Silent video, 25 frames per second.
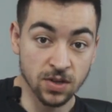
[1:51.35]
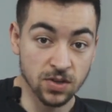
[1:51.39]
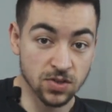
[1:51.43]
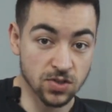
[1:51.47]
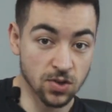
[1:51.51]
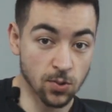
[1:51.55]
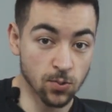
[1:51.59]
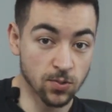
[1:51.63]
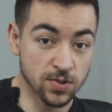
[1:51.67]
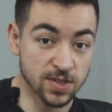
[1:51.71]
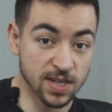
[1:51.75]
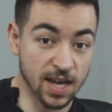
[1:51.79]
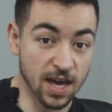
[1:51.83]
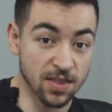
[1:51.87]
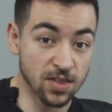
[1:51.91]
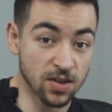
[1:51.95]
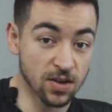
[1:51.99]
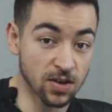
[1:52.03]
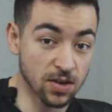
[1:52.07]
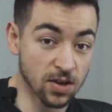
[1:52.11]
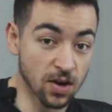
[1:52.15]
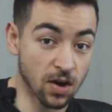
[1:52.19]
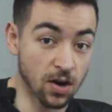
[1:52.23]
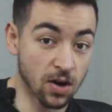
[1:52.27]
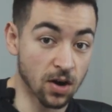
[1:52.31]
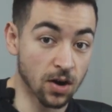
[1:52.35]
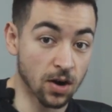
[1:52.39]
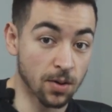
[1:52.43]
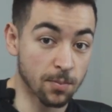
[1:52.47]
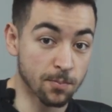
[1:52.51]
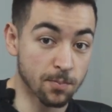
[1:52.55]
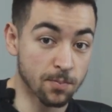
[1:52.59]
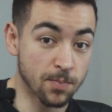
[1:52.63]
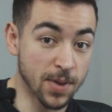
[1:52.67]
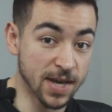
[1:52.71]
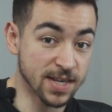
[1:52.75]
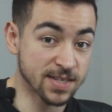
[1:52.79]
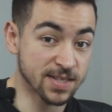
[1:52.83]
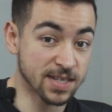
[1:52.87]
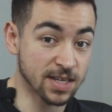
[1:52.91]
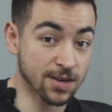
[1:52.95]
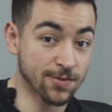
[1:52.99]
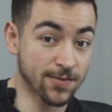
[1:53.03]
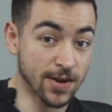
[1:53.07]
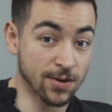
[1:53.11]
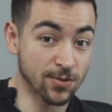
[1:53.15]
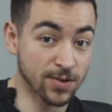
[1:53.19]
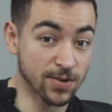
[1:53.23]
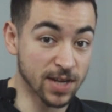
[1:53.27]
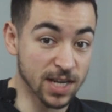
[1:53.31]
So altogether, our basic
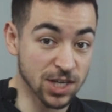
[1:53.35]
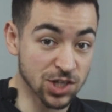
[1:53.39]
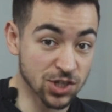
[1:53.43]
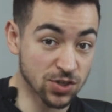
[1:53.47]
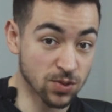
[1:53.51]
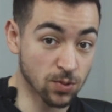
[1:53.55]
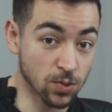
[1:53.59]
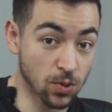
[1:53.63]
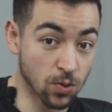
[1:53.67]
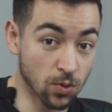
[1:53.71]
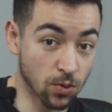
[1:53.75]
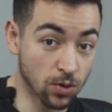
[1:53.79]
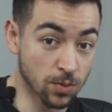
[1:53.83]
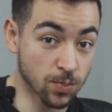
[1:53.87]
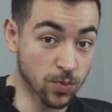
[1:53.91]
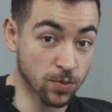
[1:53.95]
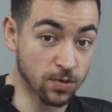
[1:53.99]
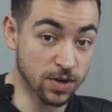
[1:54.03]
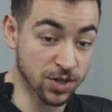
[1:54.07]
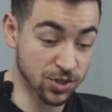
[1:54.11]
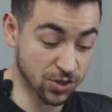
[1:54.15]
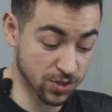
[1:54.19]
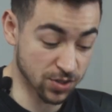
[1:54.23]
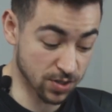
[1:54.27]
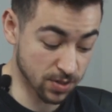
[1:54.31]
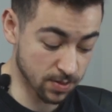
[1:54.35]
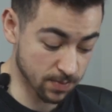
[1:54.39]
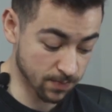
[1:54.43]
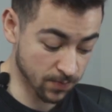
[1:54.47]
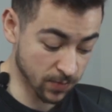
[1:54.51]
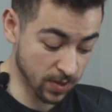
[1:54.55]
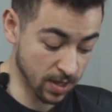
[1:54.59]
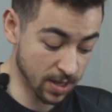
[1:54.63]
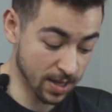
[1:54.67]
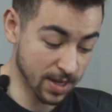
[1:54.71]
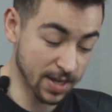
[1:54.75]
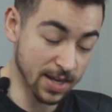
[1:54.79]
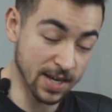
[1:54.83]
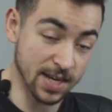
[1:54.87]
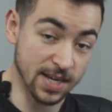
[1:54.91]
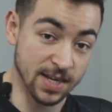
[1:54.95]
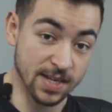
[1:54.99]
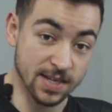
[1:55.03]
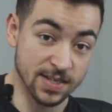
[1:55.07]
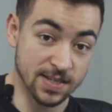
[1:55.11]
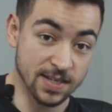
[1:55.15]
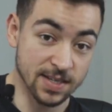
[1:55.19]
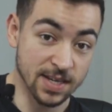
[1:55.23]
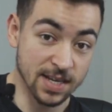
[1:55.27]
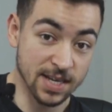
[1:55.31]
foundational chord progression
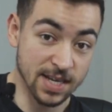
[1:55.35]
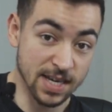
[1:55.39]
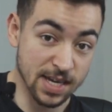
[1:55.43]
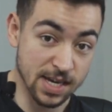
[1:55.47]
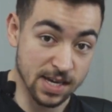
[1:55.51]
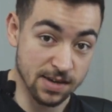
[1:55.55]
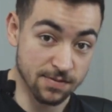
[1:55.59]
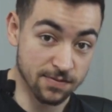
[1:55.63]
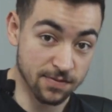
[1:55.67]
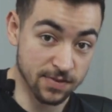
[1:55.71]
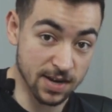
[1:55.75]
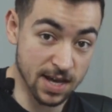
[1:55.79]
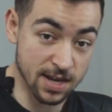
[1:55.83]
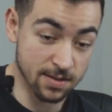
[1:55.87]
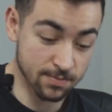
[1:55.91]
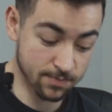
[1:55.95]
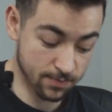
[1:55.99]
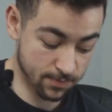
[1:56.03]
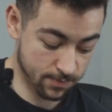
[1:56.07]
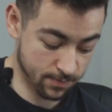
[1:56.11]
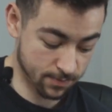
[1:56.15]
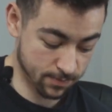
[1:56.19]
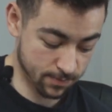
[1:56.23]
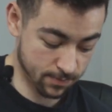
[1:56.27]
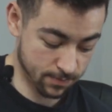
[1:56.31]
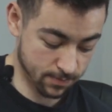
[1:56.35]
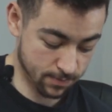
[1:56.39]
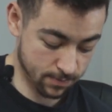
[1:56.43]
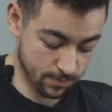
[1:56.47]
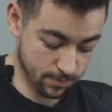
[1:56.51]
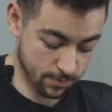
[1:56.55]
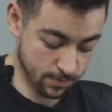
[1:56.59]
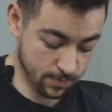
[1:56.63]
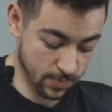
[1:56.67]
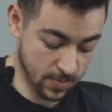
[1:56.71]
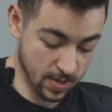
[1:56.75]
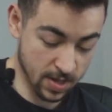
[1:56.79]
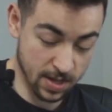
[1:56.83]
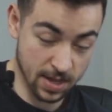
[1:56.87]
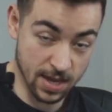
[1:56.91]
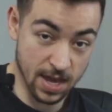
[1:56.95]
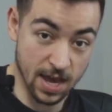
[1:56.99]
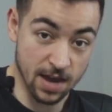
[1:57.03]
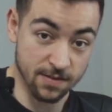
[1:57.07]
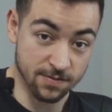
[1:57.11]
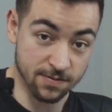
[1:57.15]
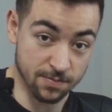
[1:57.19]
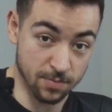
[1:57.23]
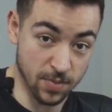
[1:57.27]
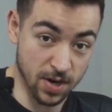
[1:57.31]
is E flat,
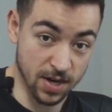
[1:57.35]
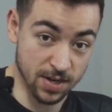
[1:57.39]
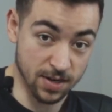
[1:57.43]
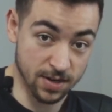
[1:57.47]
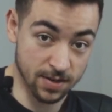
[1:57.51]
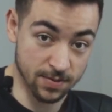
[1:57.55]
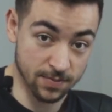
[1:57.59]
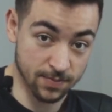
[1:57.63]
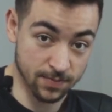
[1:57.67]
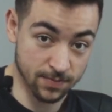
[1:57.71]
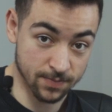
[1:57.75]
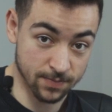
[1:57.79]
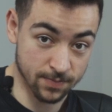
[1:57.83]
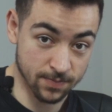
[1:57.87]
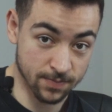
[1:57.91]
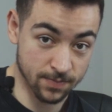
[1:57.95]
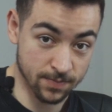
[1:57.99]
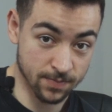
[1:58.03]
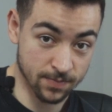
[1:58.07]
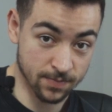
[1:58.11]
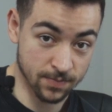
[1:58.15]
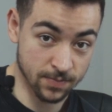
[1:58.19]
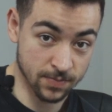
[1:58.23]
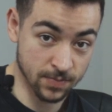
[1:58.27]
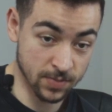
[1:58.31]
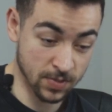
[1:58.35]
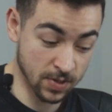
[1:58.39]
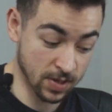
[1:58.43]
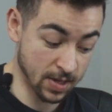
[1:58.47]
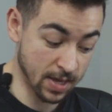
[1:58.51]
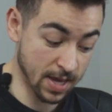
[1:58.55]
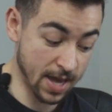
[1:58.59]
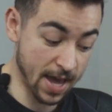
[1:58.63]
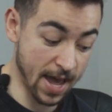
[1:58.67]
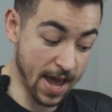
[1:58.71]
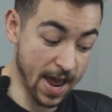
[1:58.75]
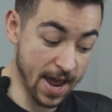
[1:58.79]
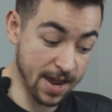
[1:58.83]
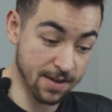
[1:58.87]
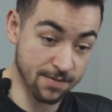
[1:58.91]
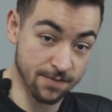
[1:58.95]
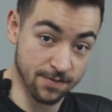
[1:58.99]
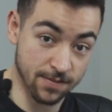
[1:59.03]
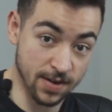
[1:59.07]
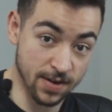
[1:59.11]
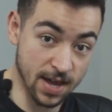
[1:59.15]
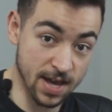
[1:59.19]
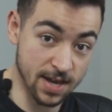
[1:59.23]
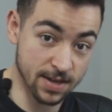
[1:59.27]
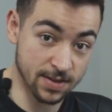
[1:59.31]
F minor, A
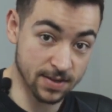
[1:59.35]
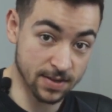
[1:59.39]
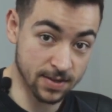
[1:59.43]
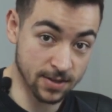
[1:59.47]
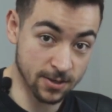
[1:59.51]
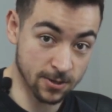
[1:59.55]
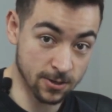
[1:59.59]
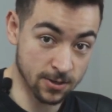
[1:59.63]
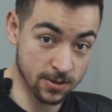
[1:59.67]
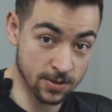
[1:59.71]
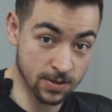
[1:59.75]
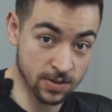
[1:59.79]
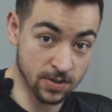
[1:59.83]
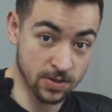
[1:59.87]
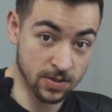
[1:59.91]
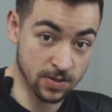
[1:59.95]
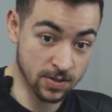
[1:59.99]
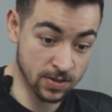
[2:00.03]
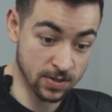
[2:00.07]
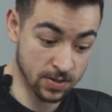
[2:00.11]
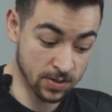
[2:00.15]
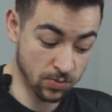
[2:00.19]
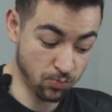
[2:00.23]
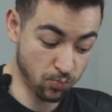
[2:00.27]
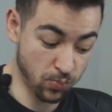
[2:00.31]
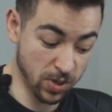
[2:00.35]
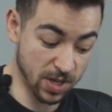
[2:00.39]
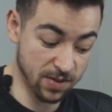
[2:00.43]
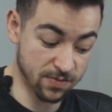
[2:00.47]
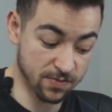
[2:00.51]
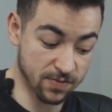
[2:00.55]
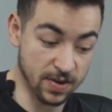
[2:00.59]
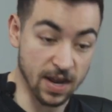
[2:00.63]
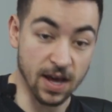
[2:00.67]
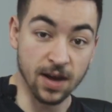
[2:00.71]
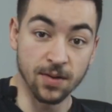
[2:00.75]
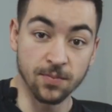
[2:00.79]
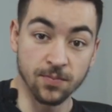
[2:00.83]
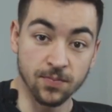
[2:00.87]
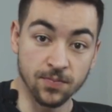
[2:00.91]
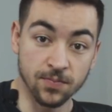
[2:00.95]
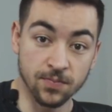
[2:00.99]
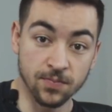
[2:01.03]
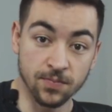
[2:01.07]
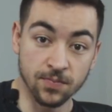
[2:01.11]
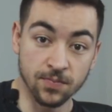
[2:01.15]
flat, B flat.